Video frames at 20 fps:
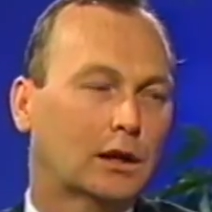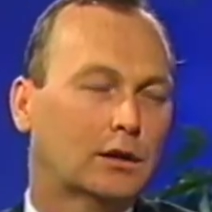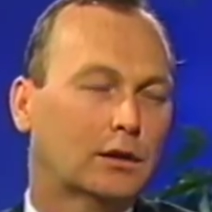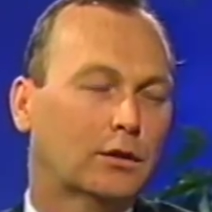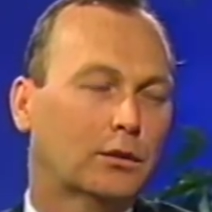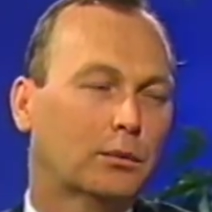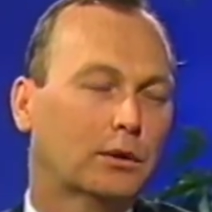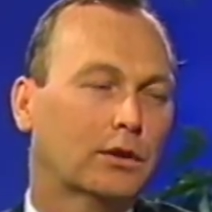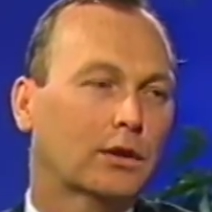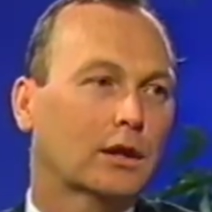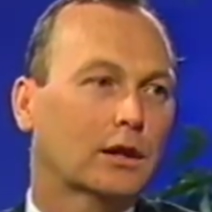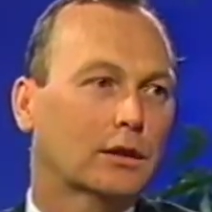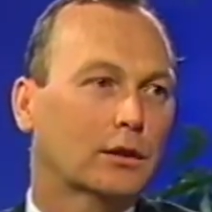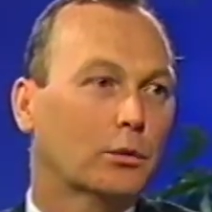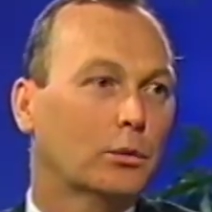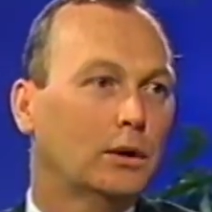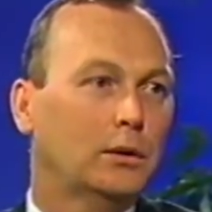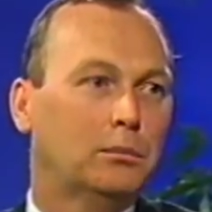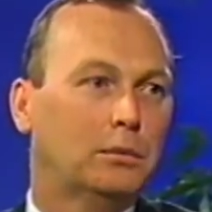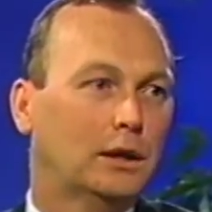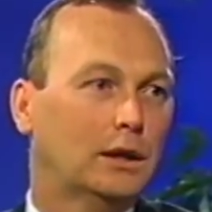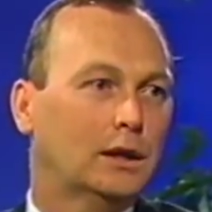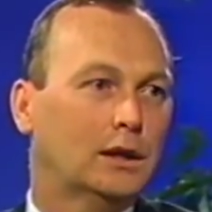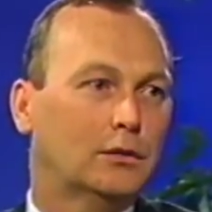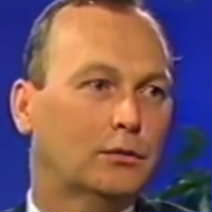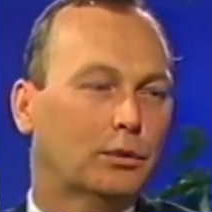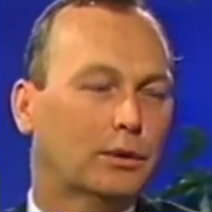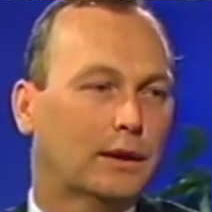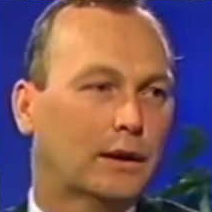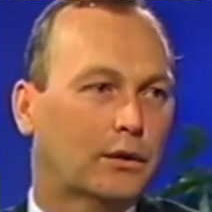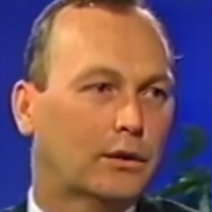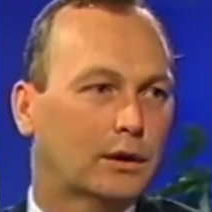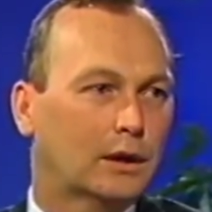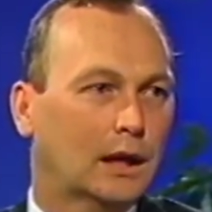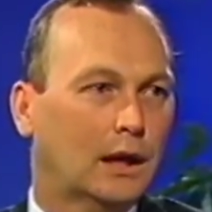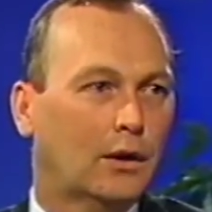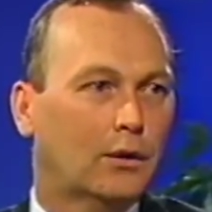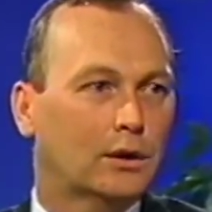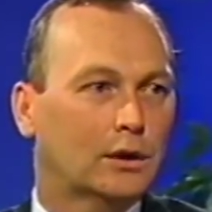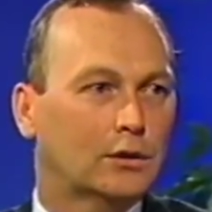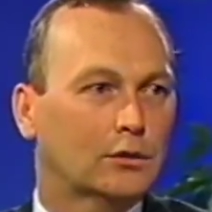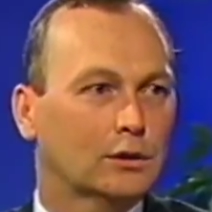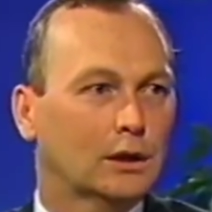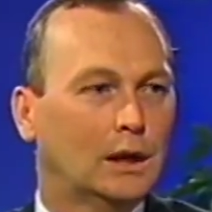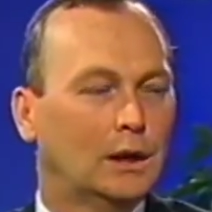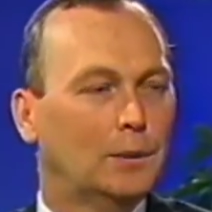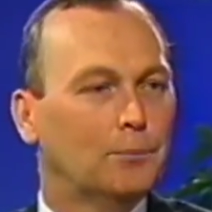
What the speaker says: and the one thing that we believe without a doubt is